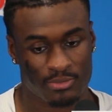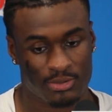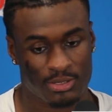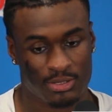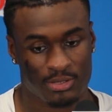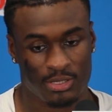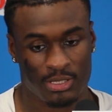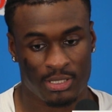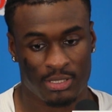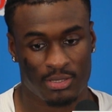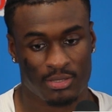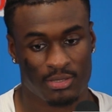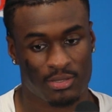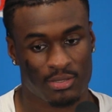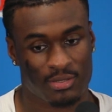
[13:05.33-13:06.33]
Shit.
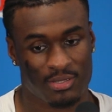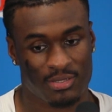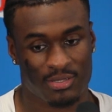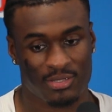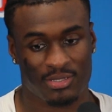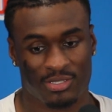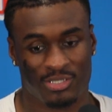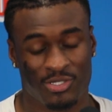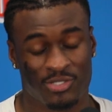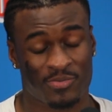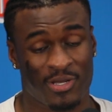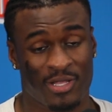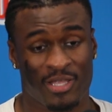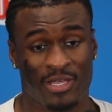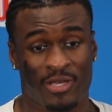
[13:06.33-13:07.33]
Excuse
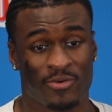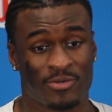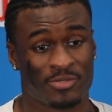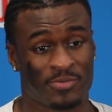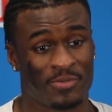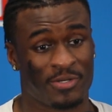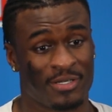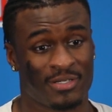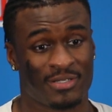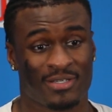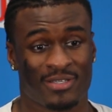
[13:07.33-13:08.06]
my language, but